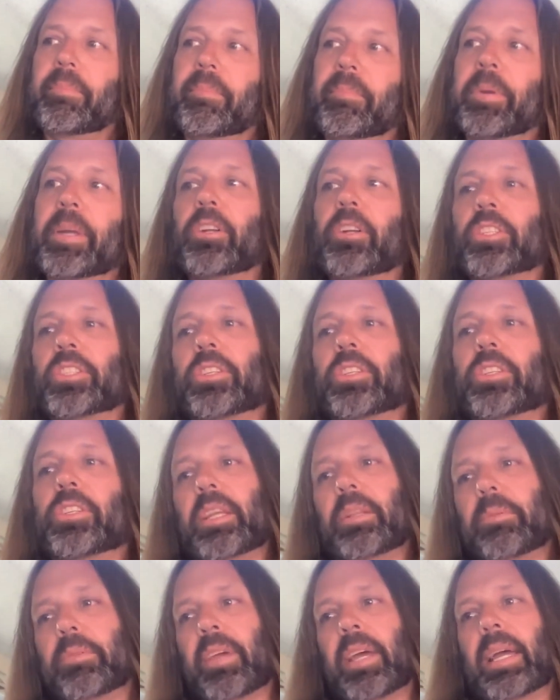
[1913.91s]
but there's
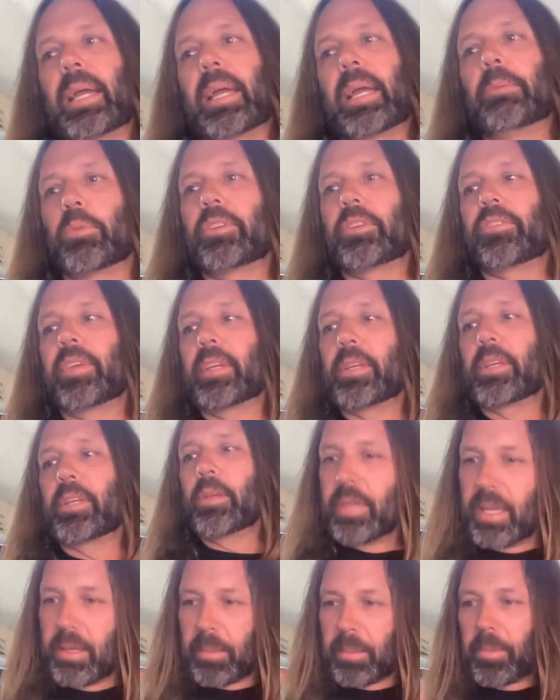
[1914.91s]
great times where it's
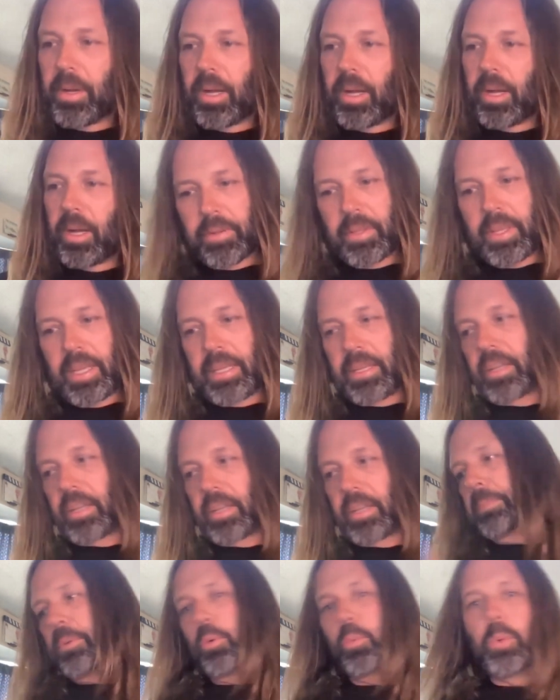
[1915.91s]
like okay I'm off for
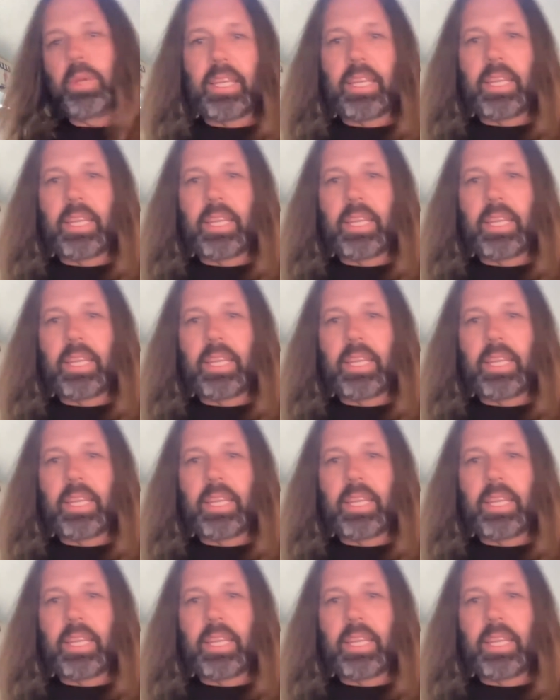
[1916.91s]
like a couple